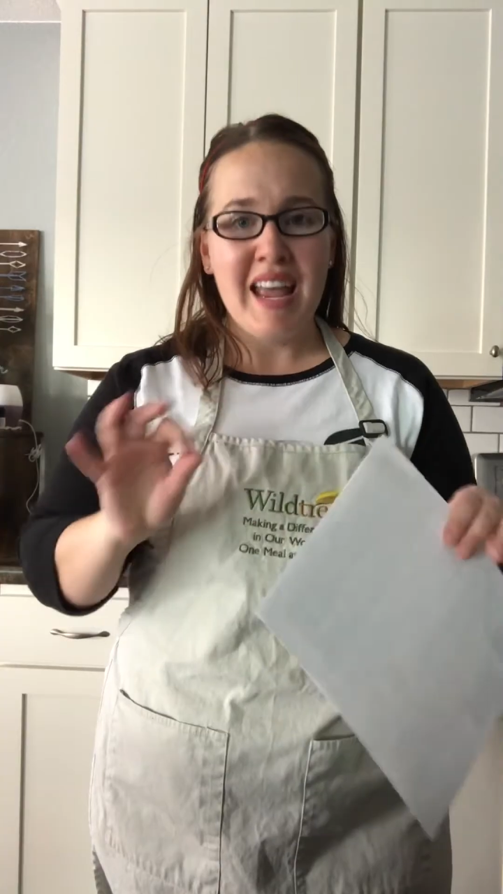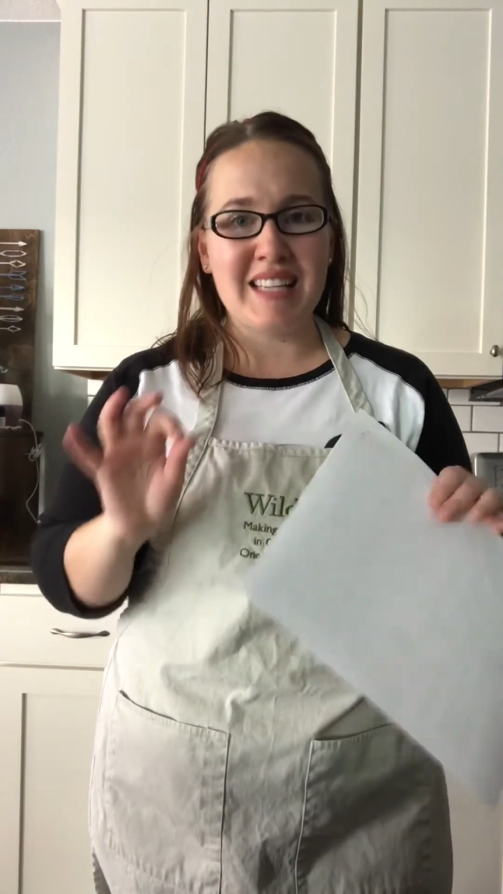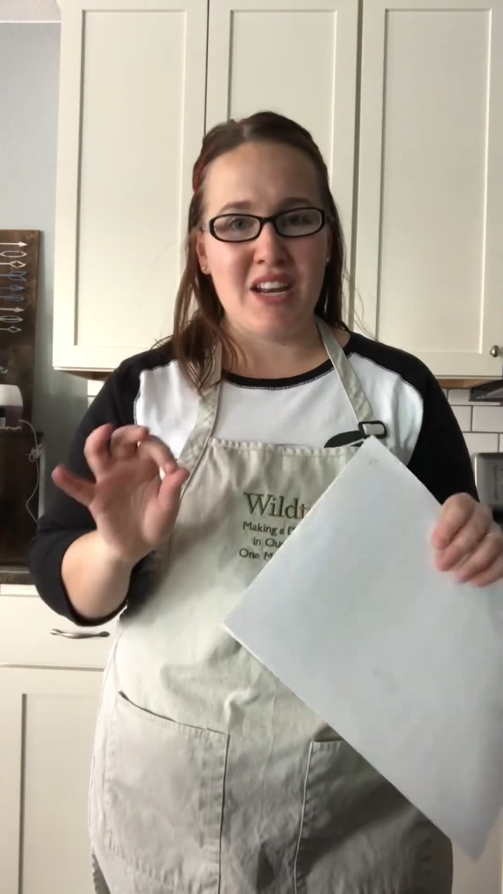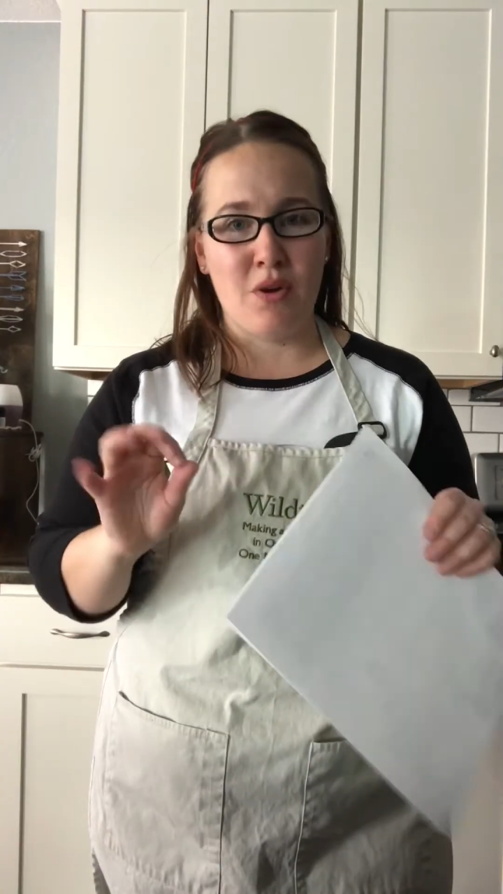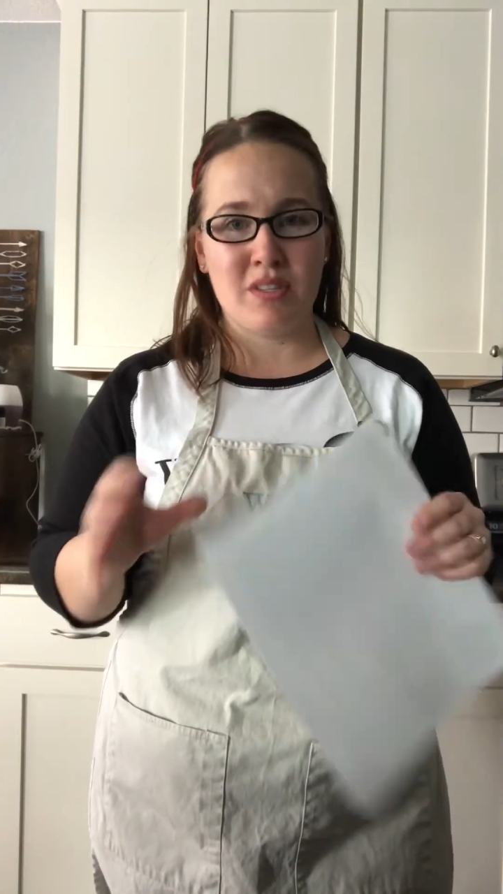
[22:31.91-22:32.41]

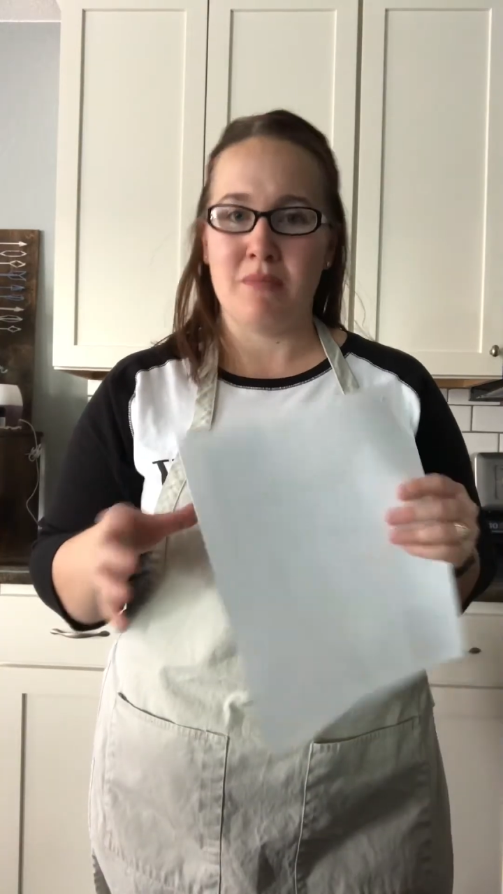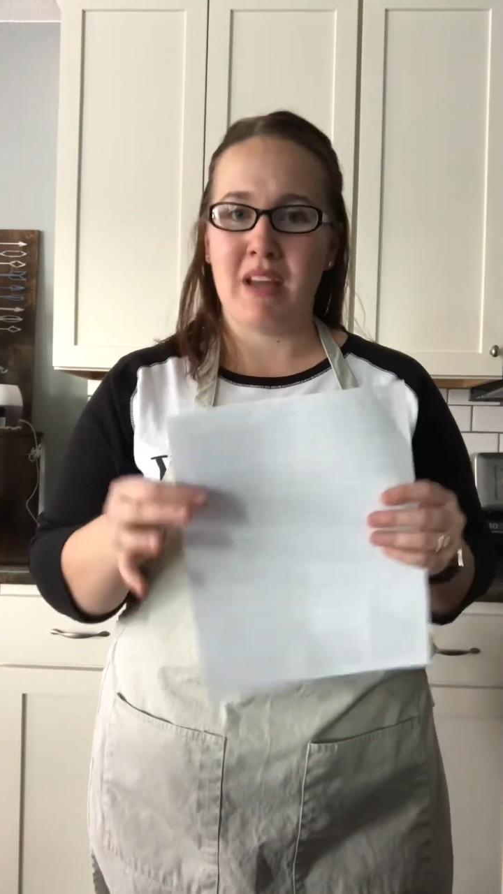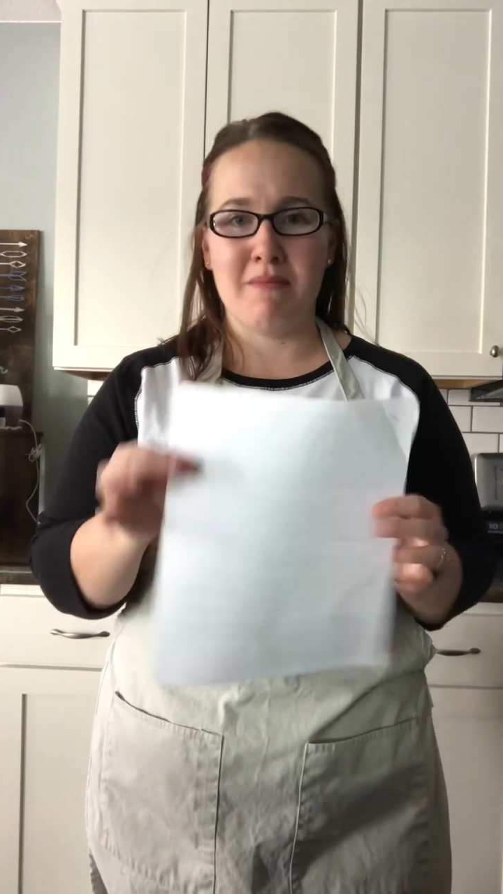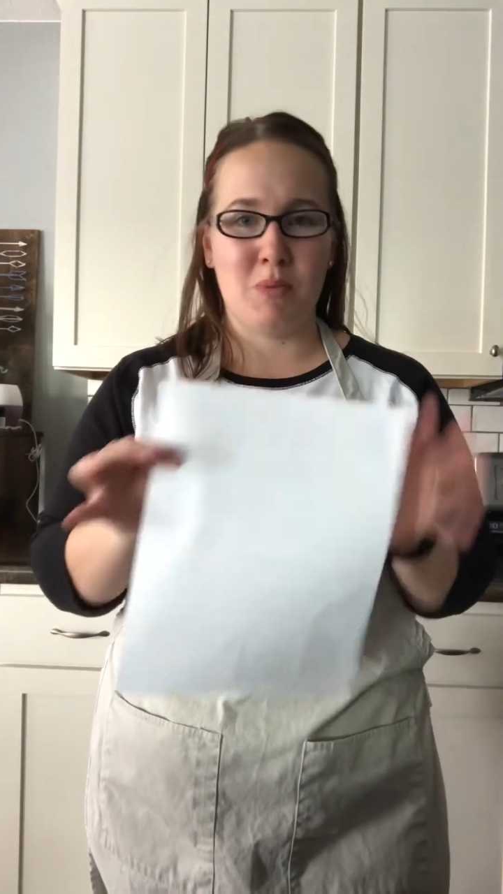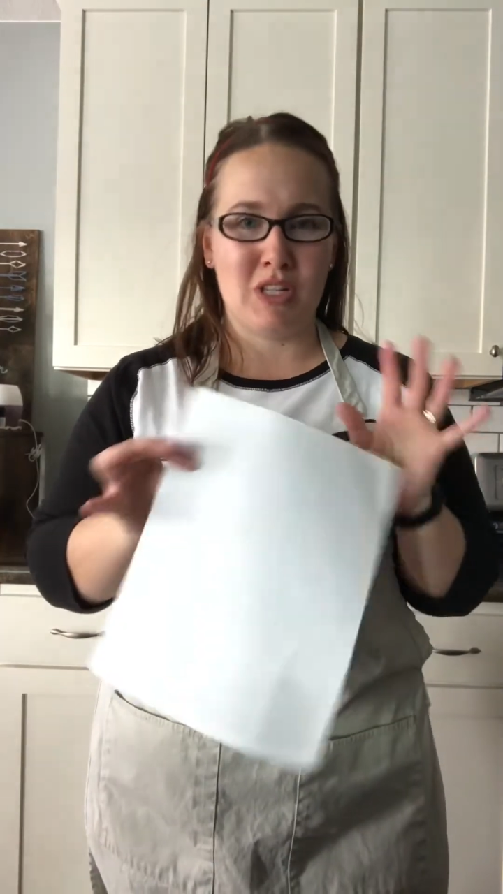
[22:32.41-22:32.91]
because I know
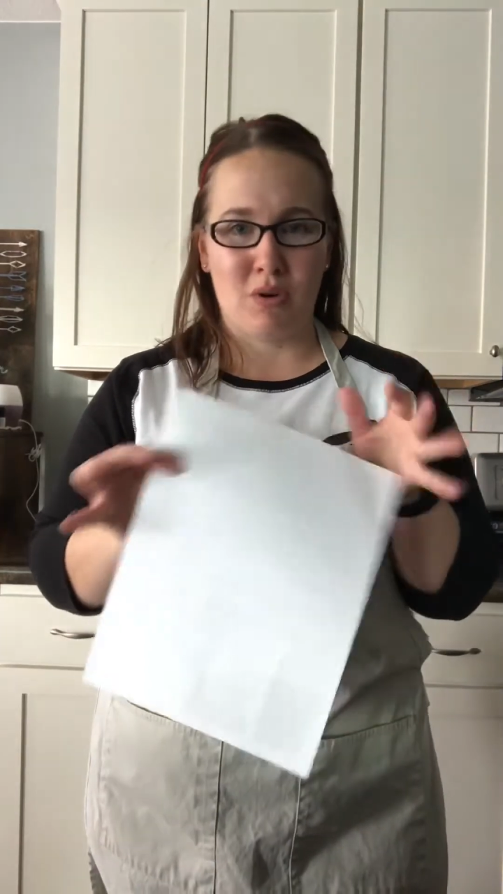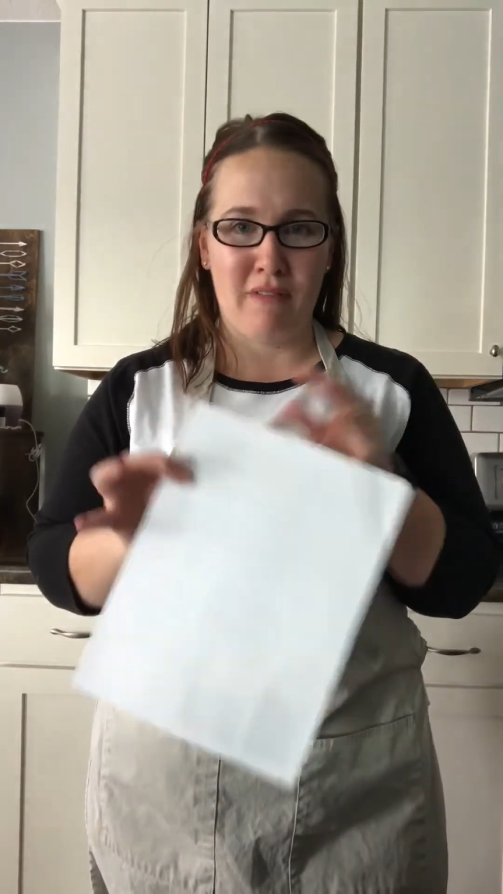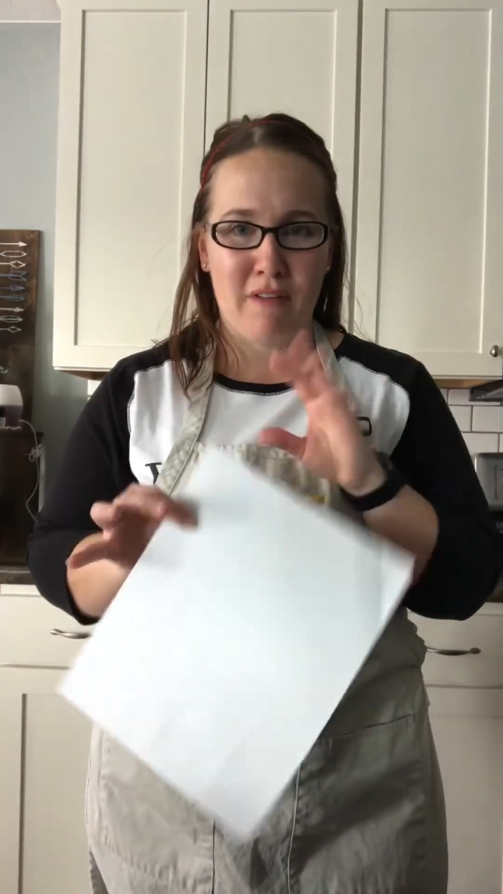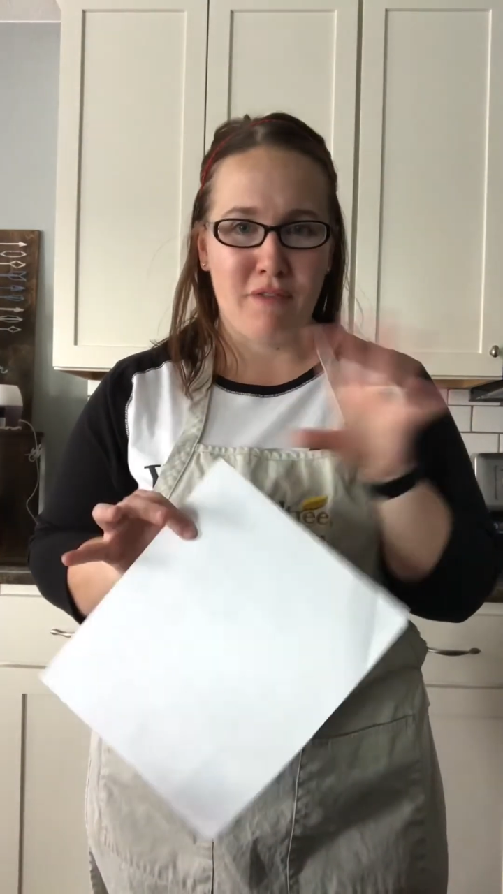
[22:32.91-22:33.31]
sometimes we just don't have our